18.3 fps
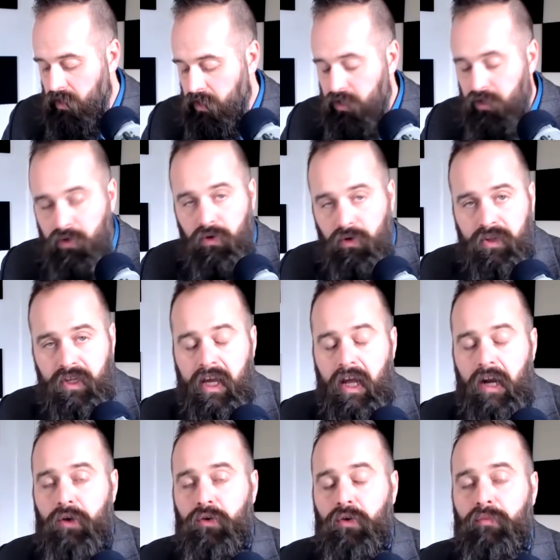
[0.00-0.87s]
You can go to
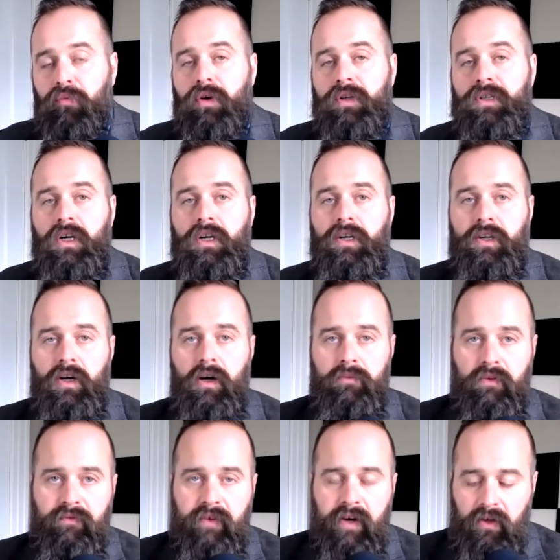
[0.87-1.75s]

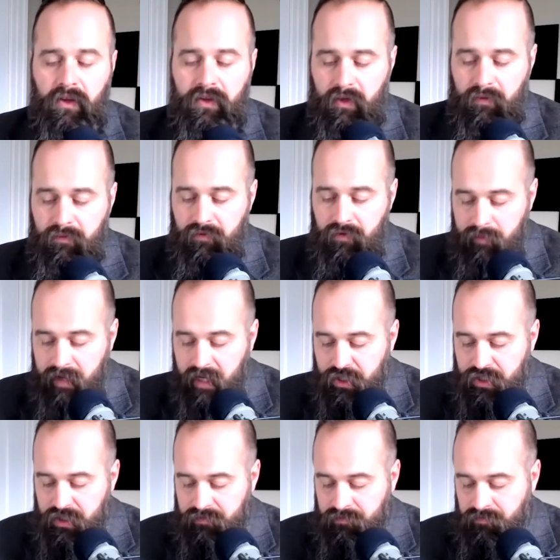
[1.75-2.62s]
thekennedyreport.com to find all the
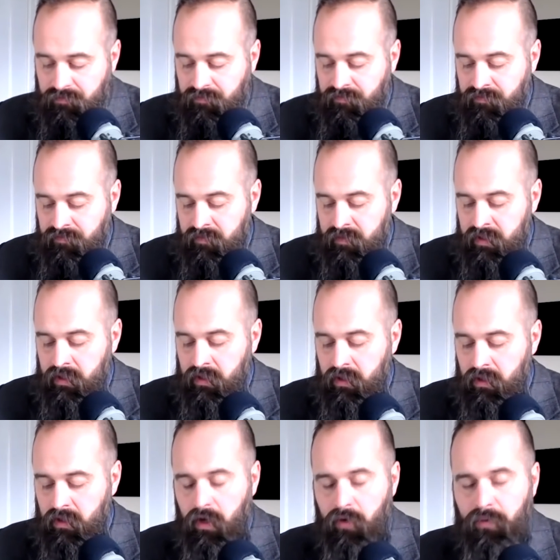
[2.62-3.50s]
information.
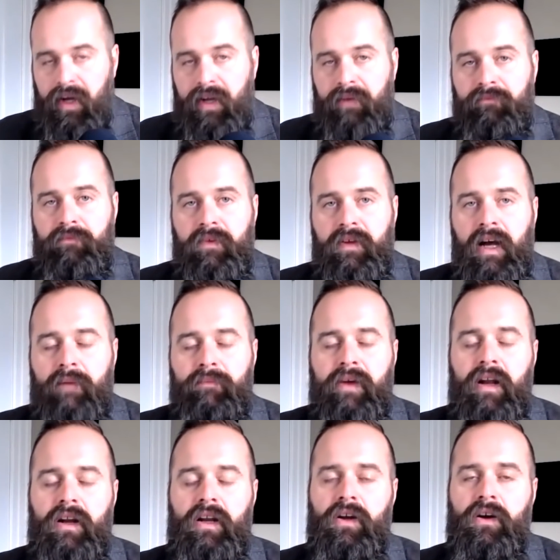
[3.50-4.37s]
All right,
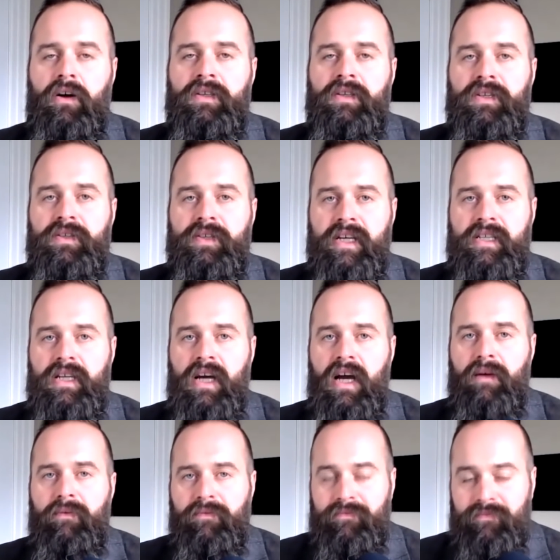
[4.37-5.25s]
I'm Kennedy Hall. Until next
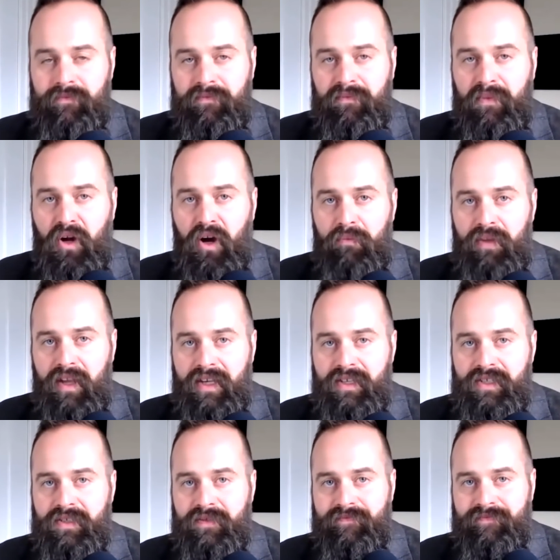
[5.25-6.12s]
time, God
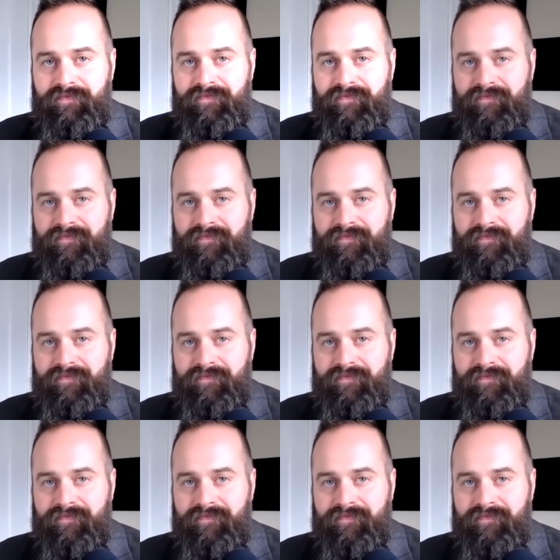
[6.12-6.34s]
bless.